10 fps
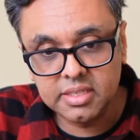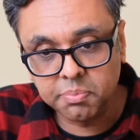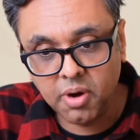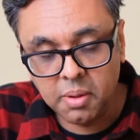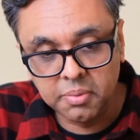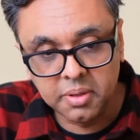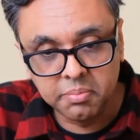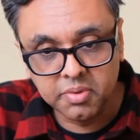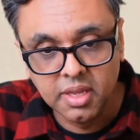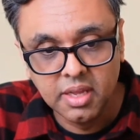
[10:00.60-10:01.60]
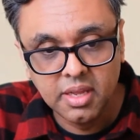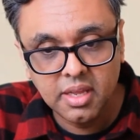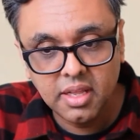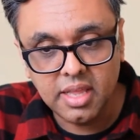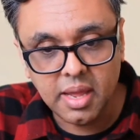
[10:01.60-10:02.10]
these problems
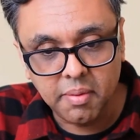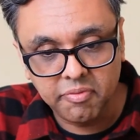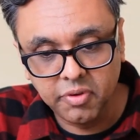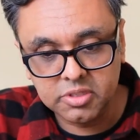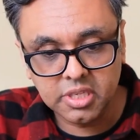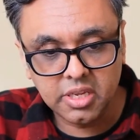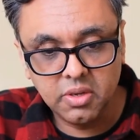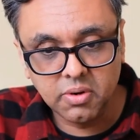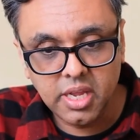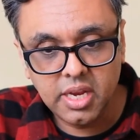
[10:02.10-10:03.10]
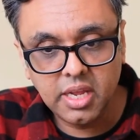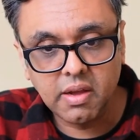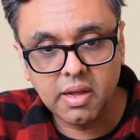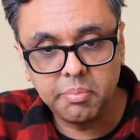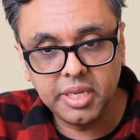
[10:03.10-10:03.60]
that folks like you are hitting
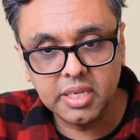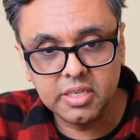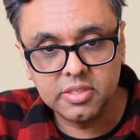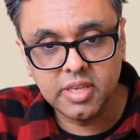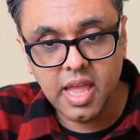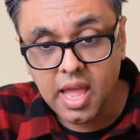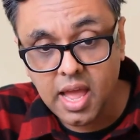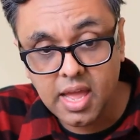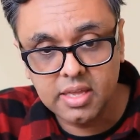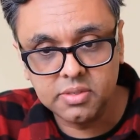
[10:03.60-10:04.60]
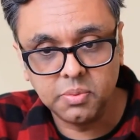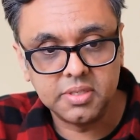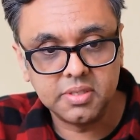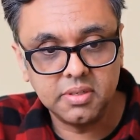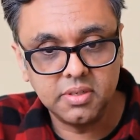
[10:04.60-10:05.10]
on, because AI is
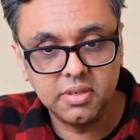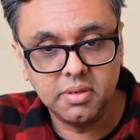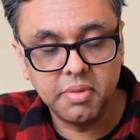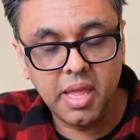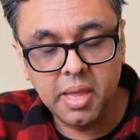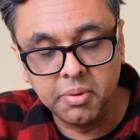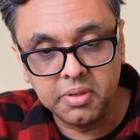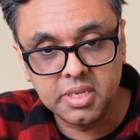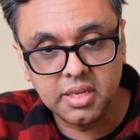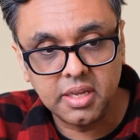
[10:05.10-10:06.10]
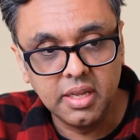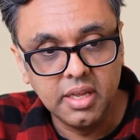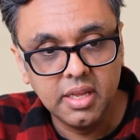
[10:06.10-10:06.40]
what's able to